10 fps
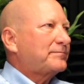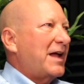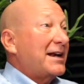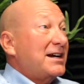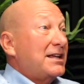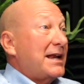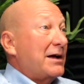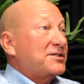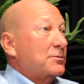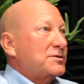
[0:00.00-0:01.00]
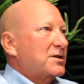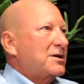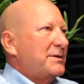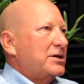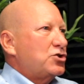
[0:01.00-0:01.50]
I didn't announce it was going
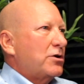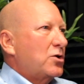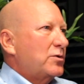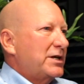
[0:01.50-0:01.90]
to be a drone